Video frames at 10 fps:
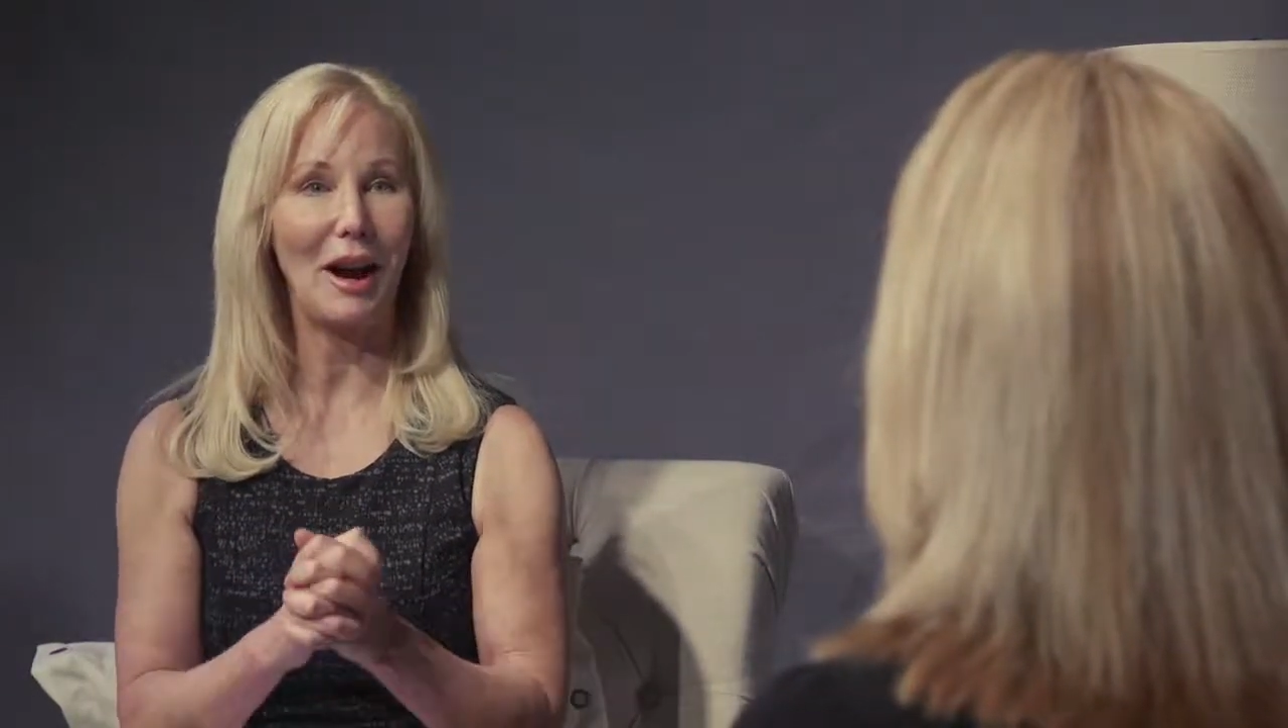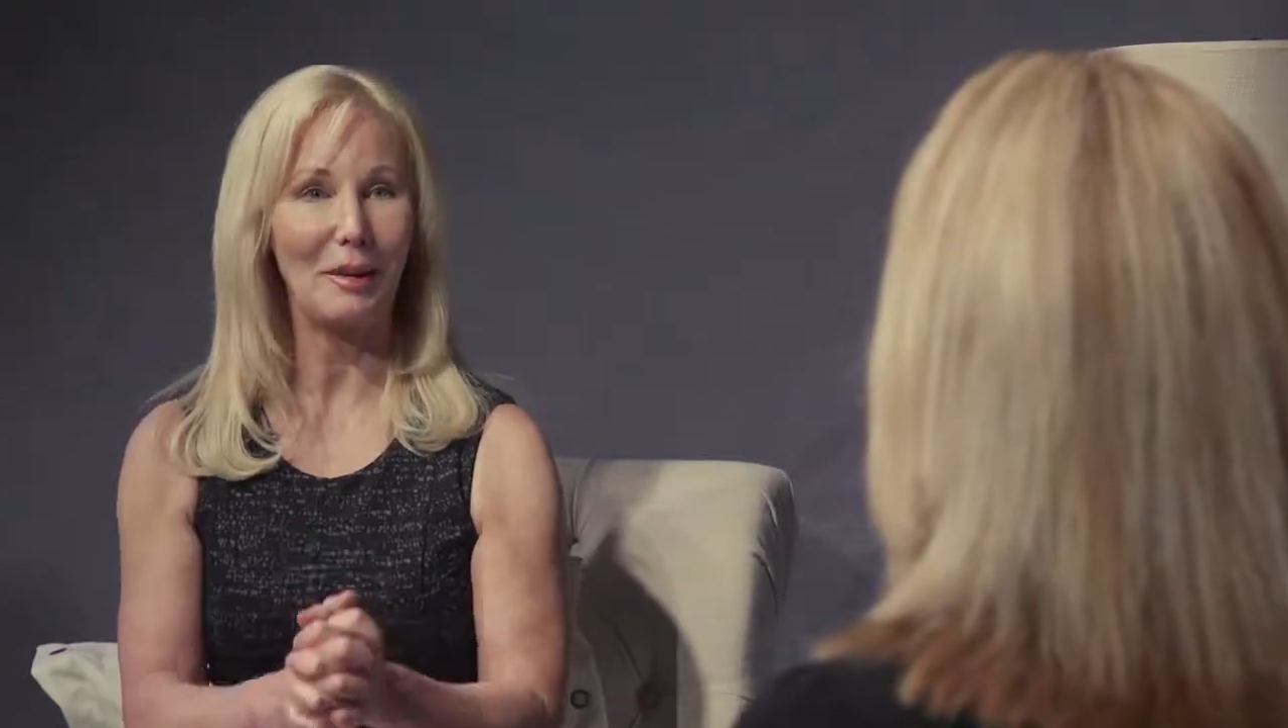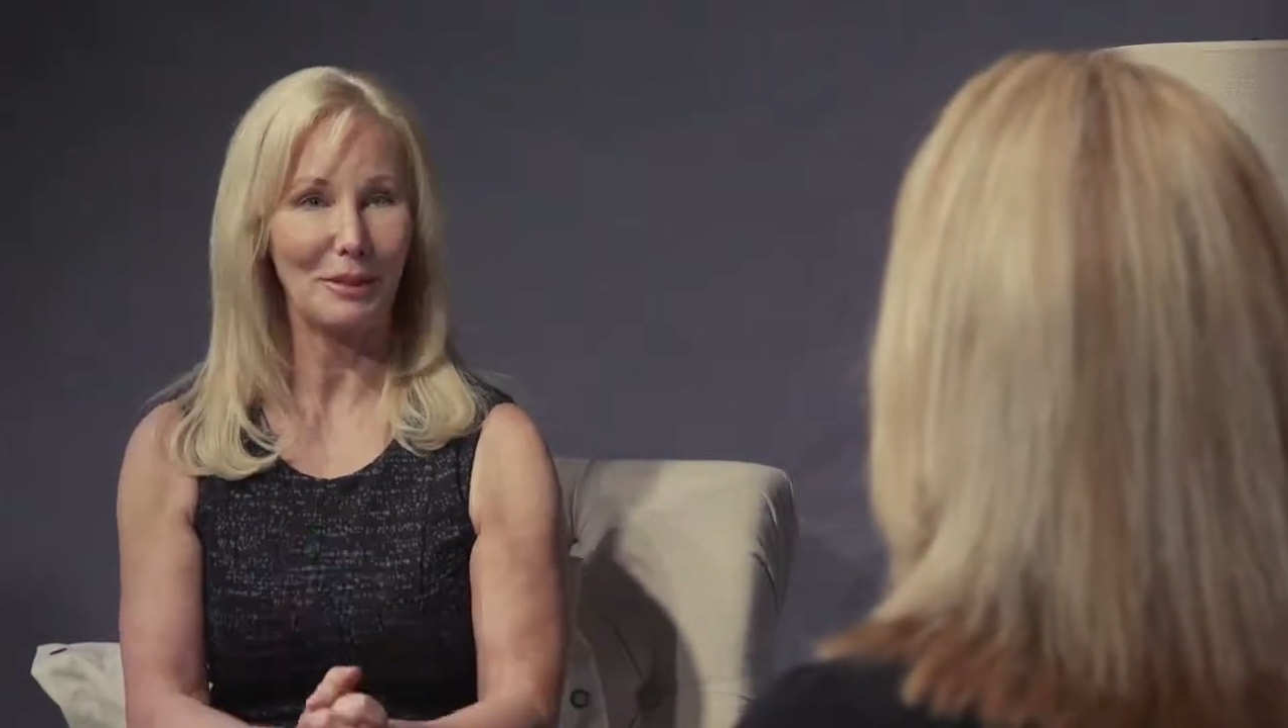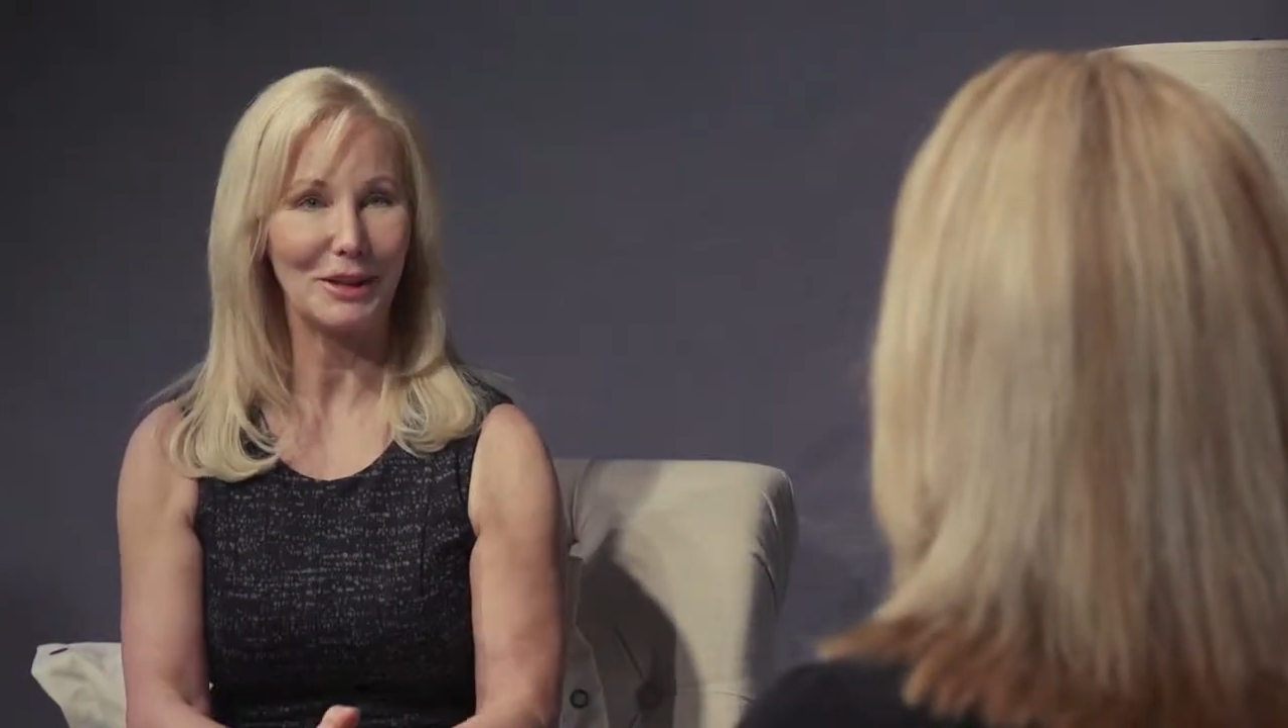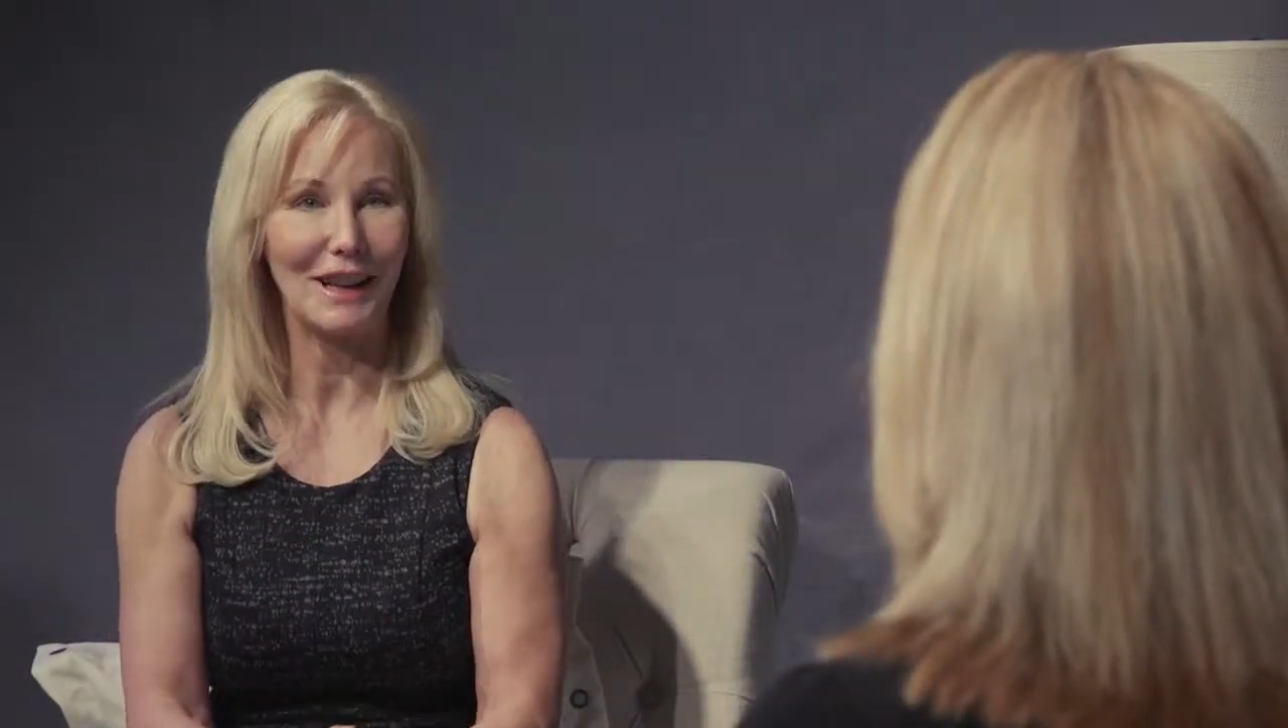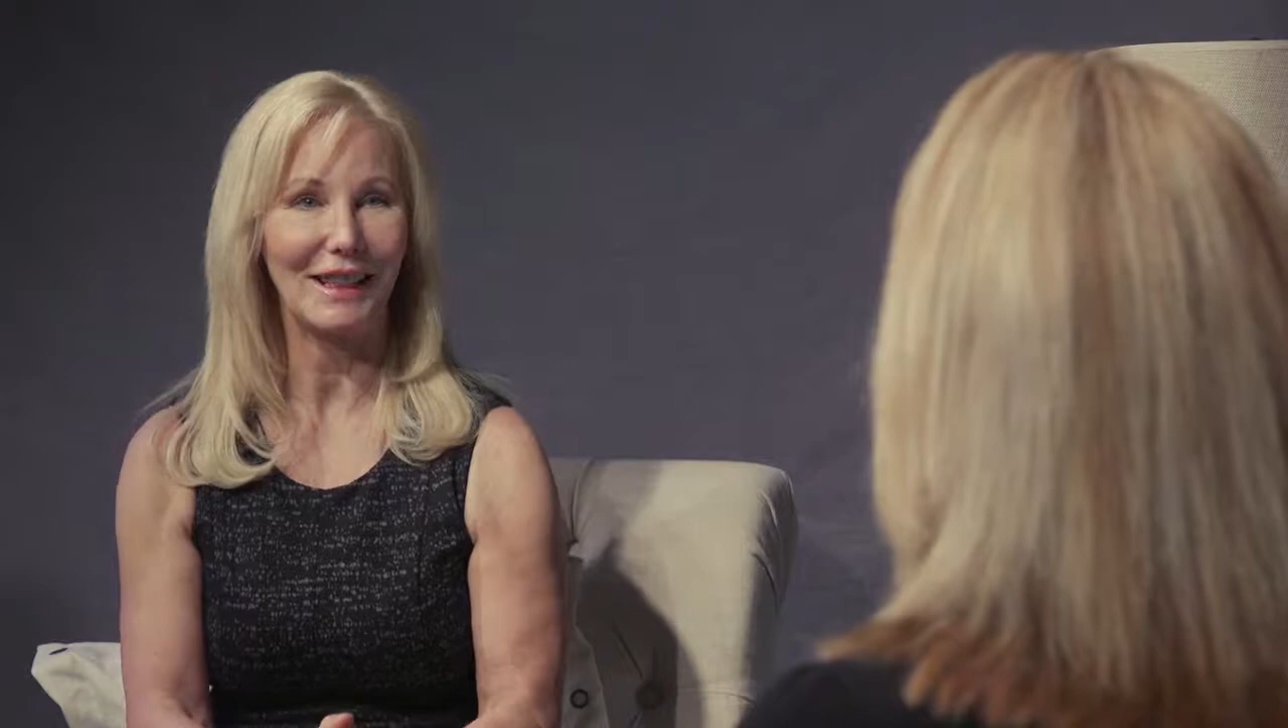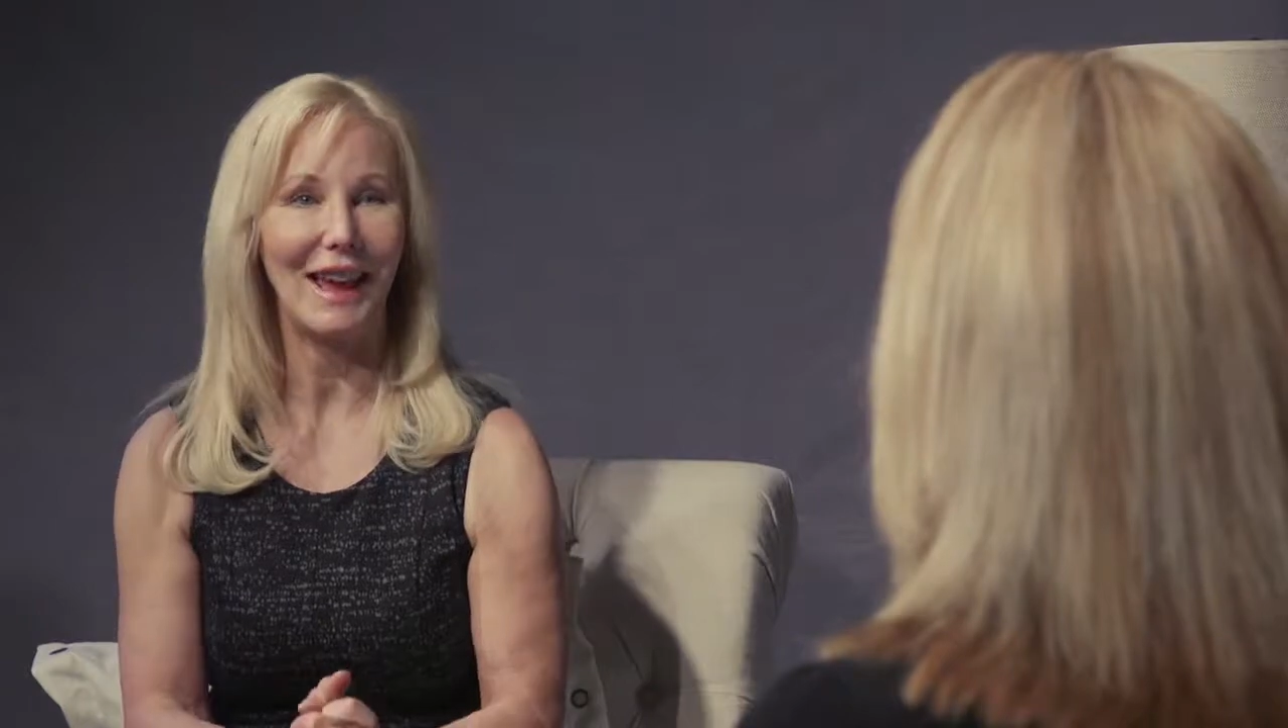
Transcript: I appreciate